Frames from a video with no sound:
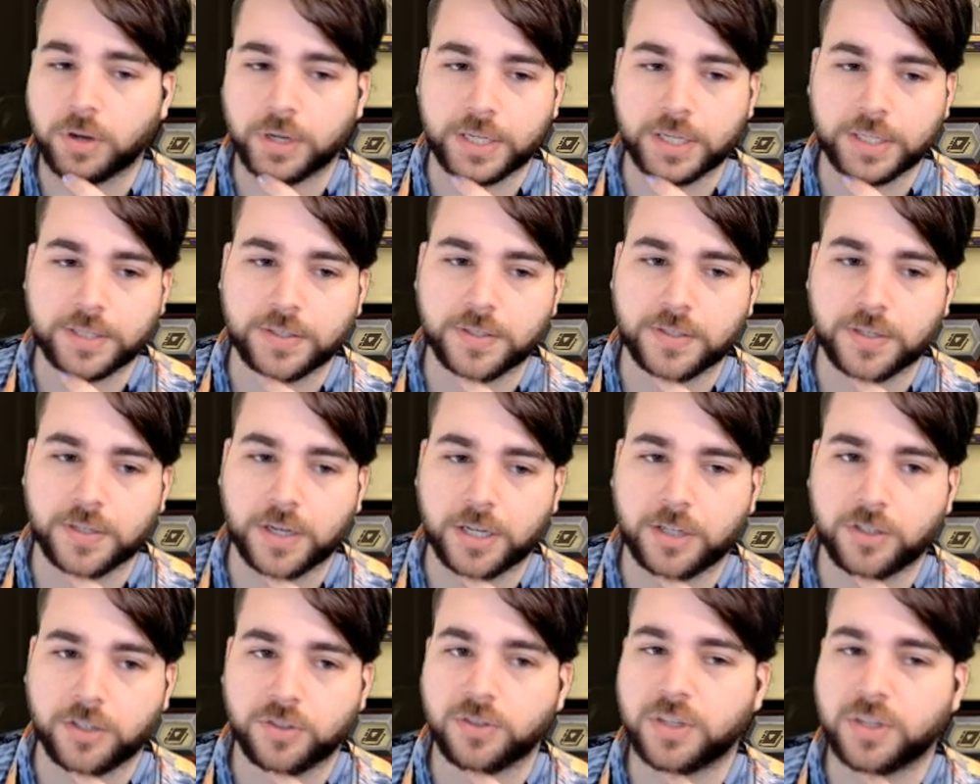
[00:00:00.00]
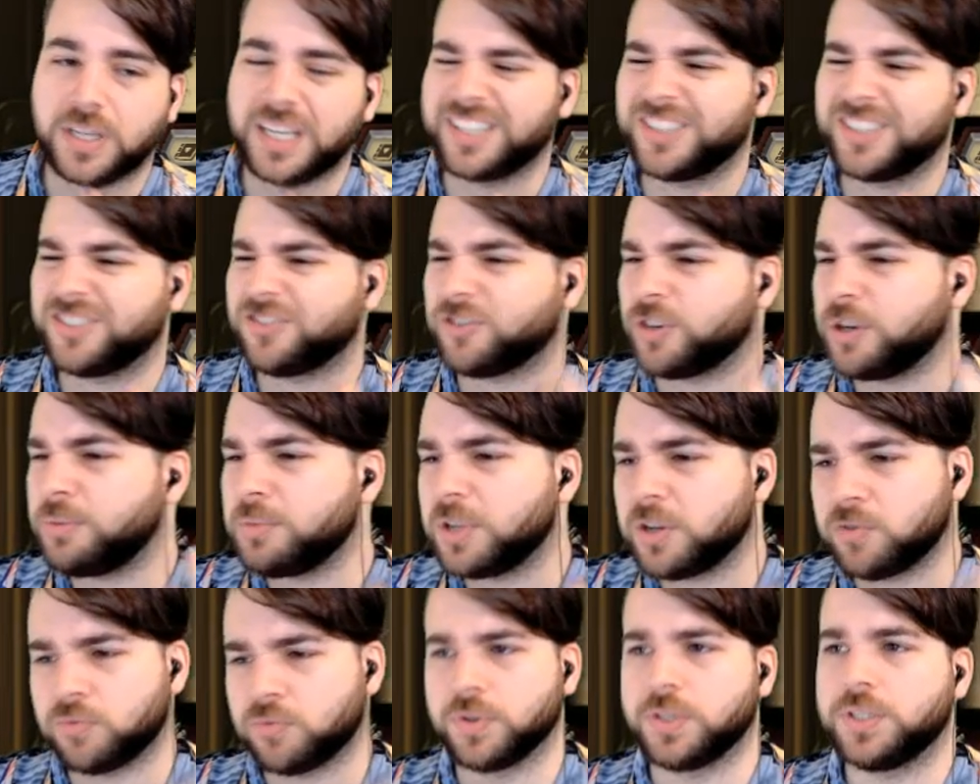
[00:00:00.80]
It's just
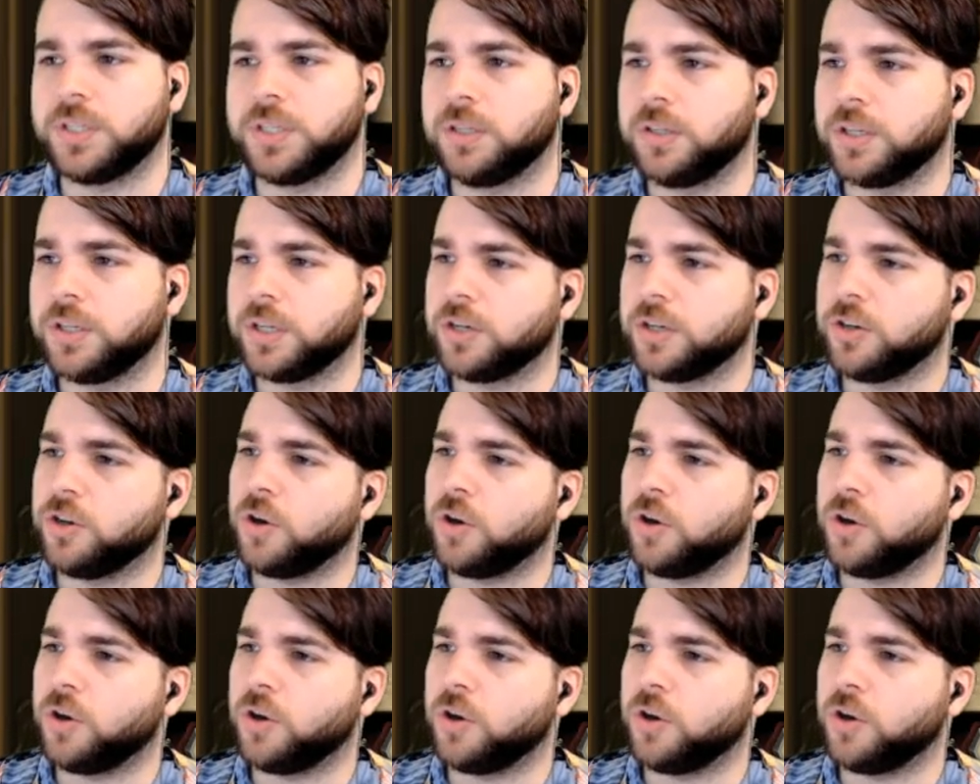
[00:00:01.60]
extremely resilient.